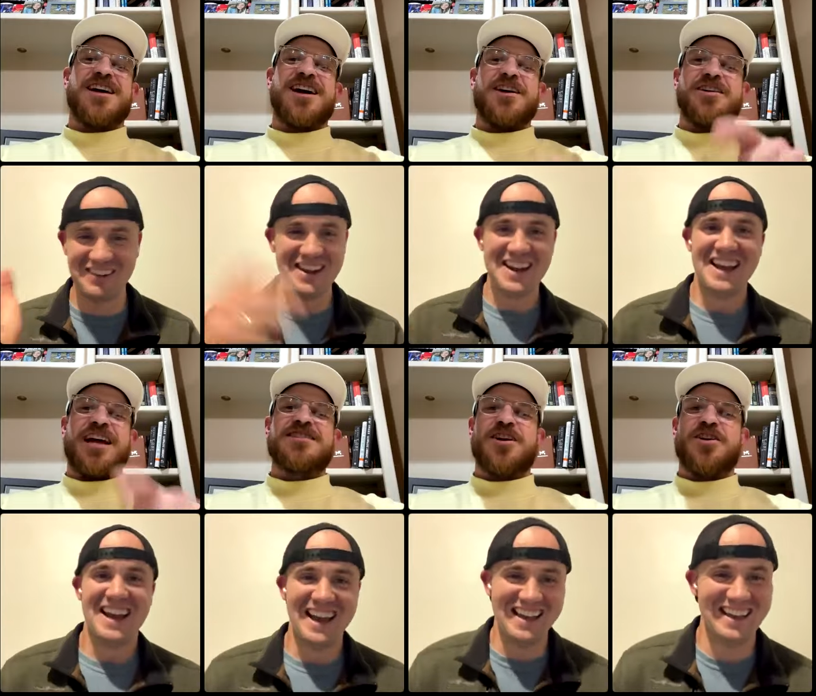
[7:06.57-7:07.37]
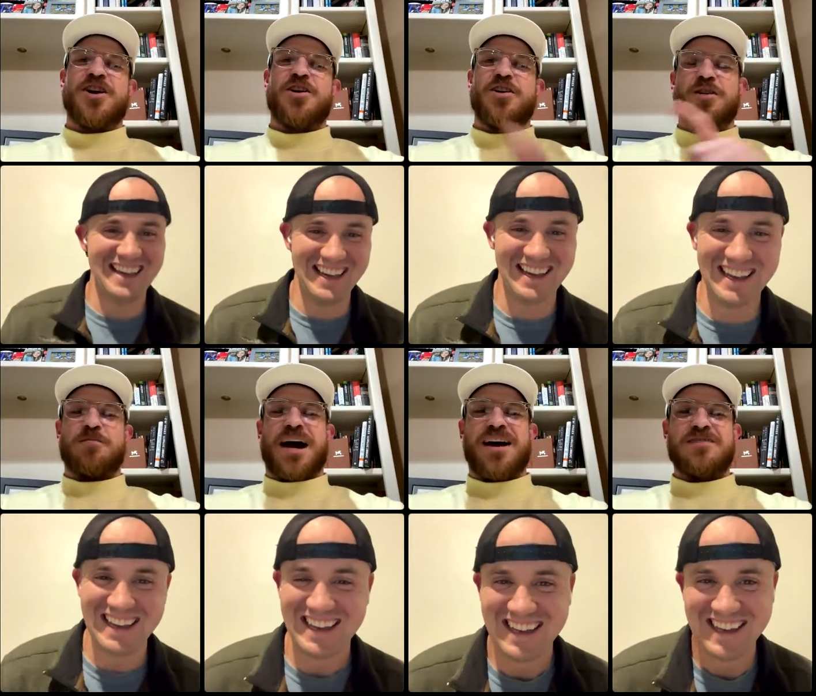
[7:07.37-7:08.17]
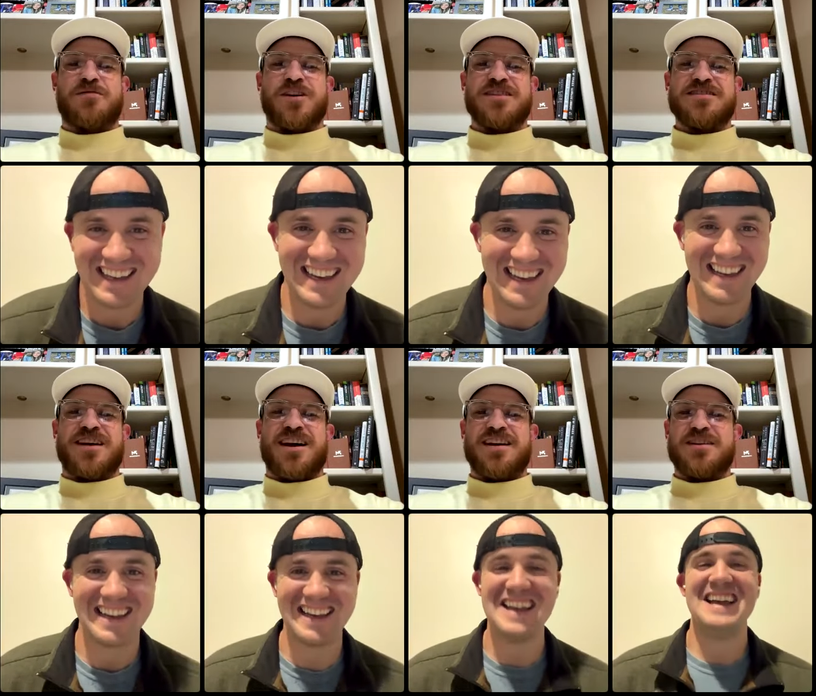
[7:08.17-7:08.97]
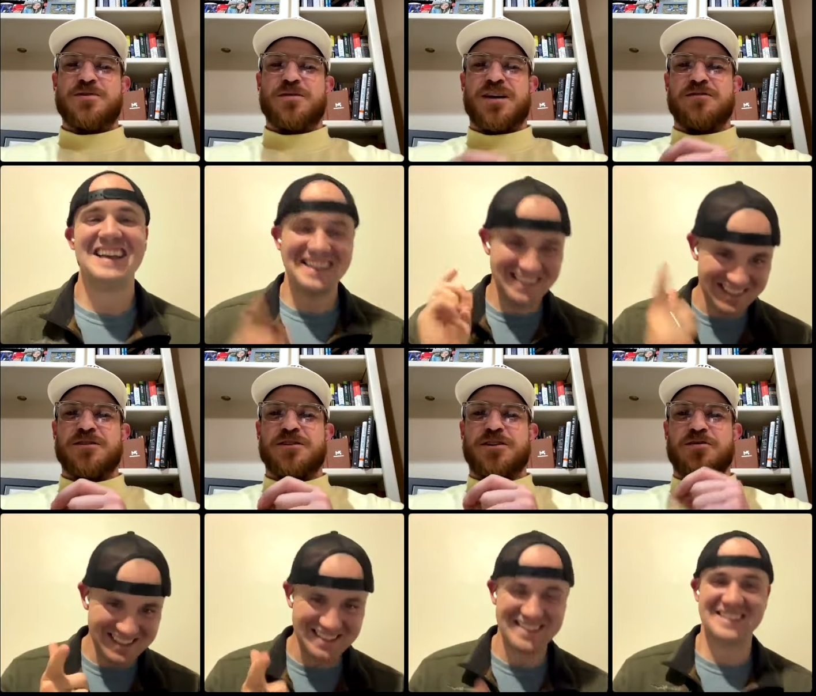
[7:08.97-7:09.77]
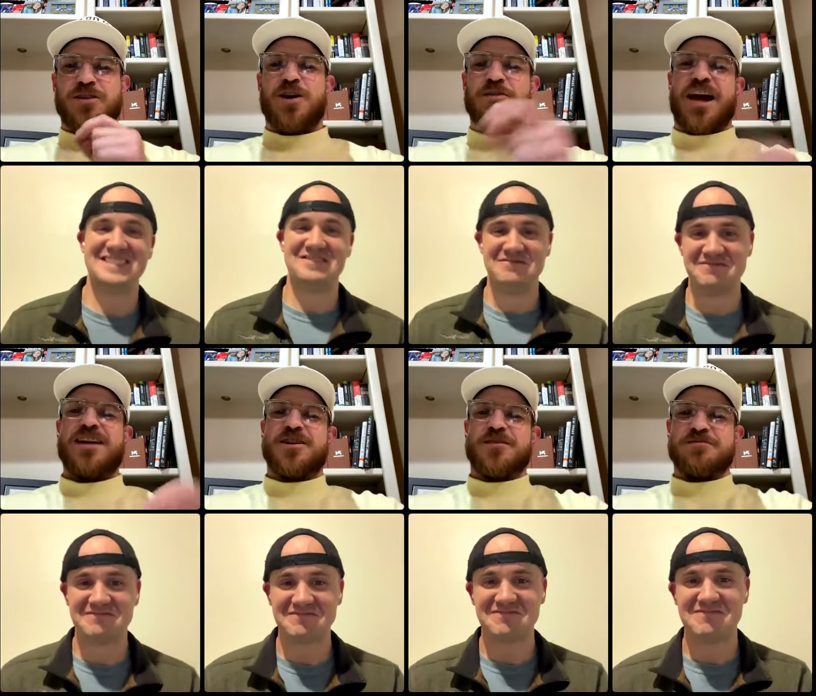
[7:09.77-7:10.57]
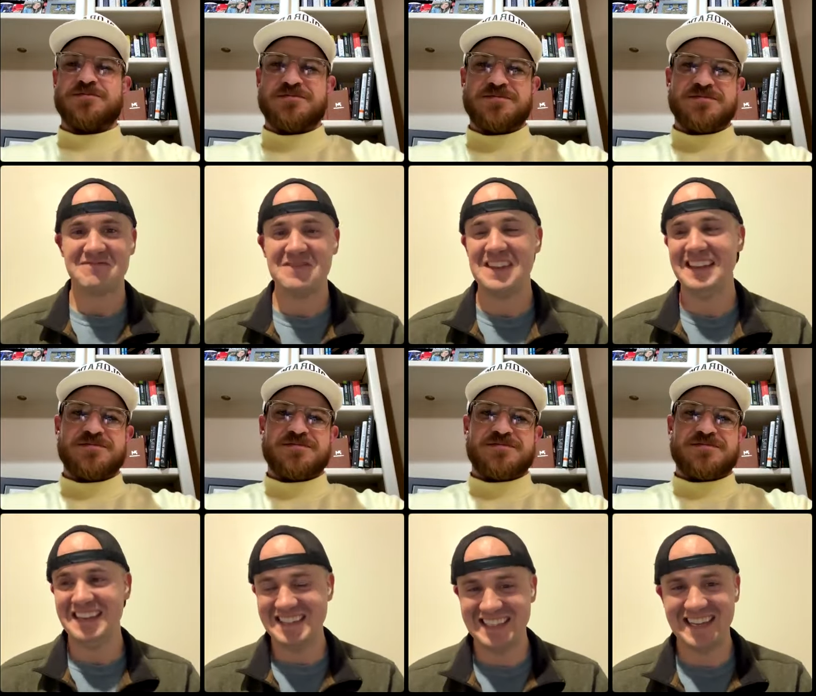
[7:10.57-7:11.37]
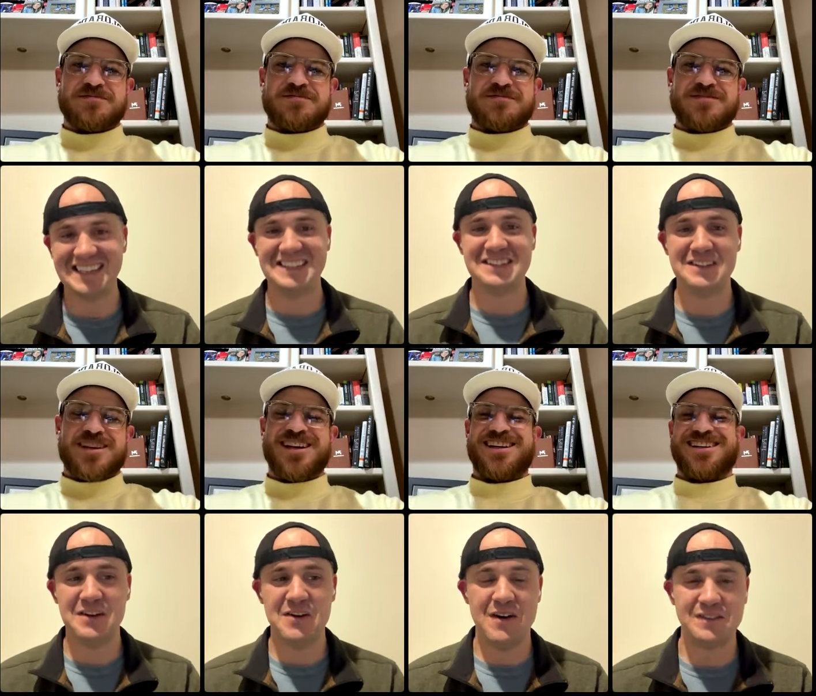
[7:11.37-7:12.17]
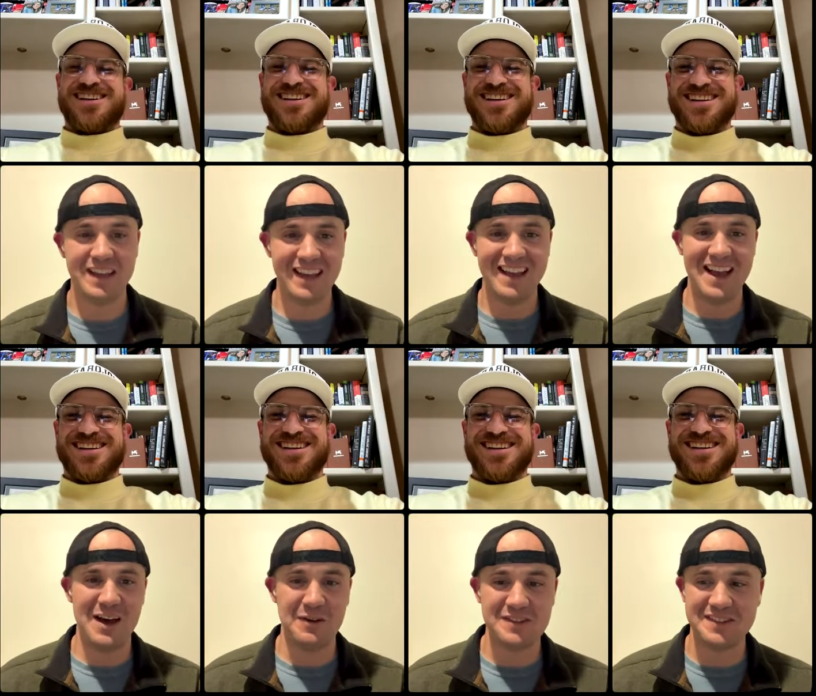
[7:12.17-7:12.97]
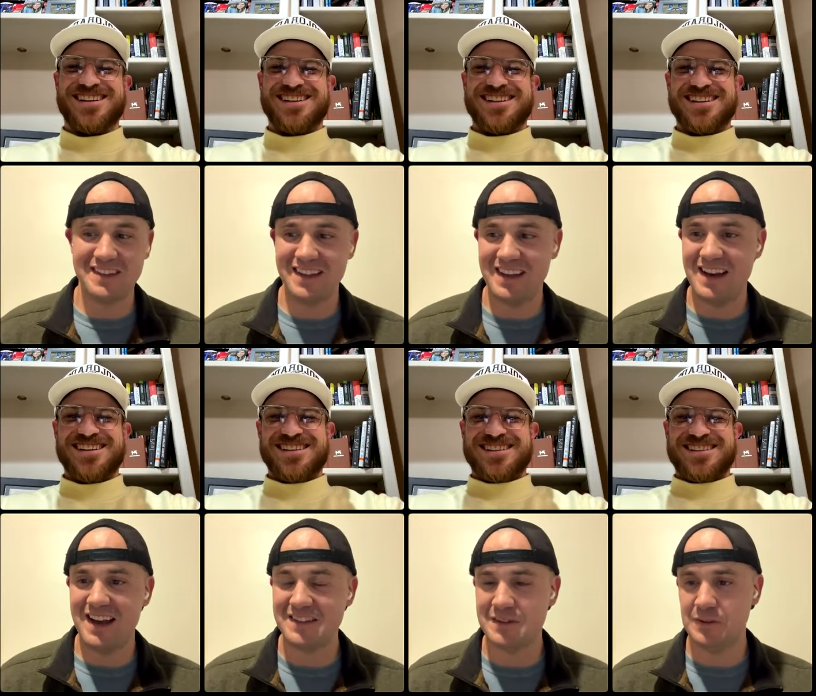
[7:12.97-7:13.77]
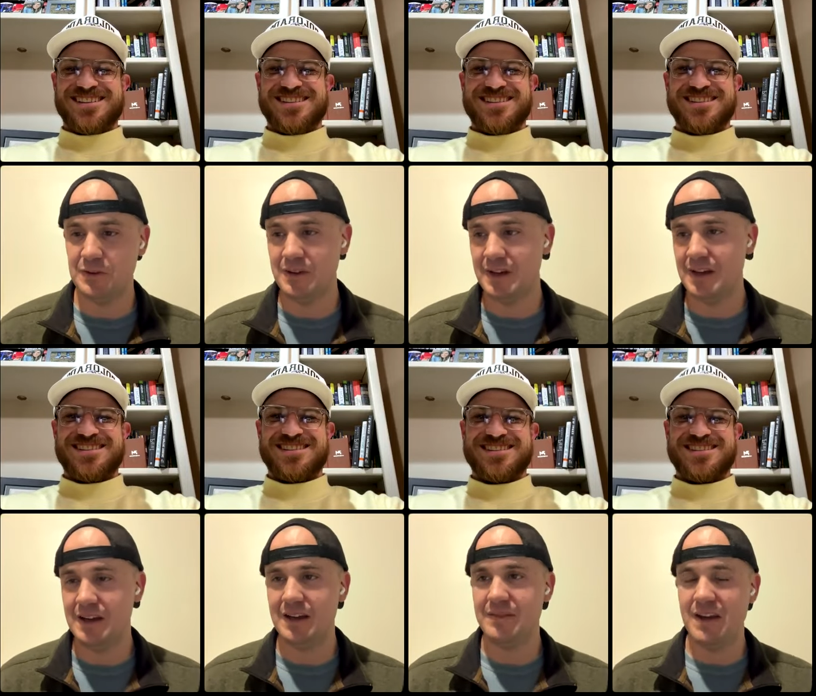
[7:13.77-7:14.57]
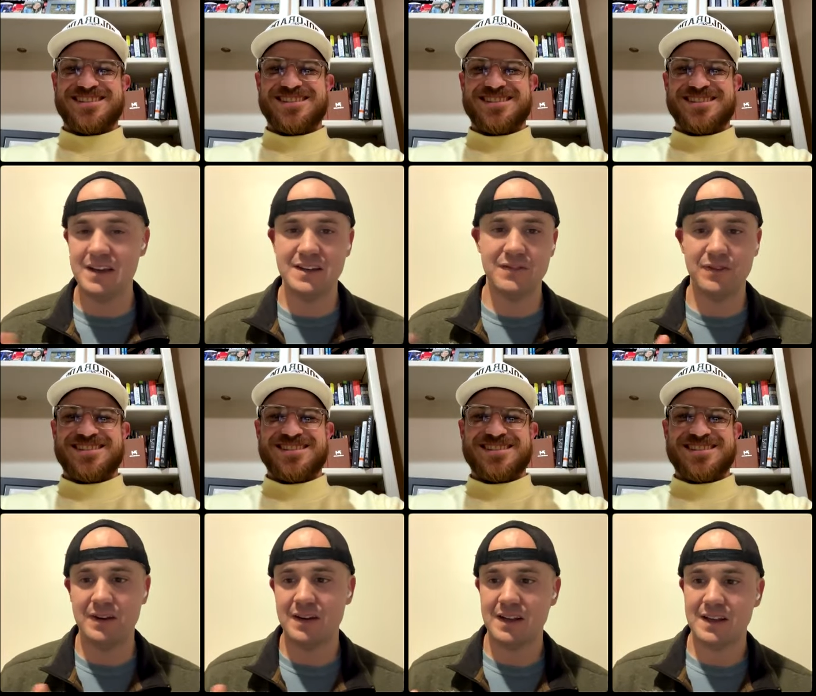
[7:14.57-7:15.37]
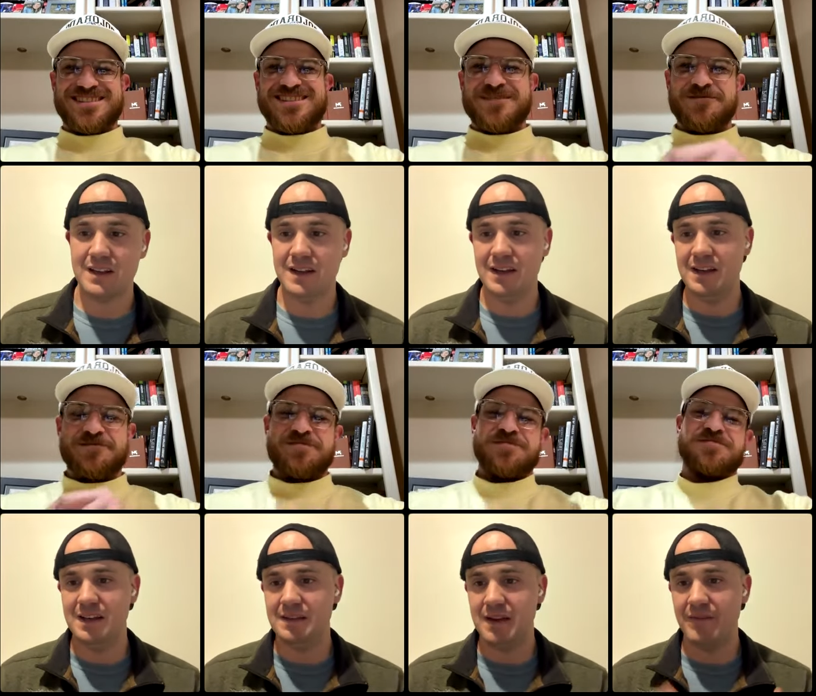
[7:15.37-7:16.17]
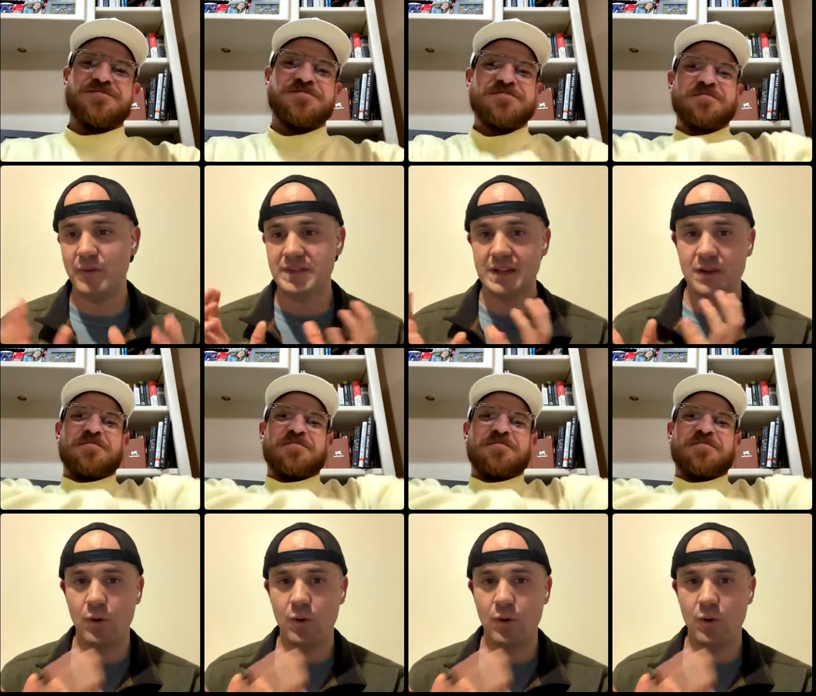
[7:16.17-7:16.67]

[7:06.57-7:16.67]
Speaker 1: uh that's how you know you're on the bad friend side is whenever yes. you know that term.
Speaker 2: Exactly. So I was saying I was in high school and uh, I had different. Uh, I've always had the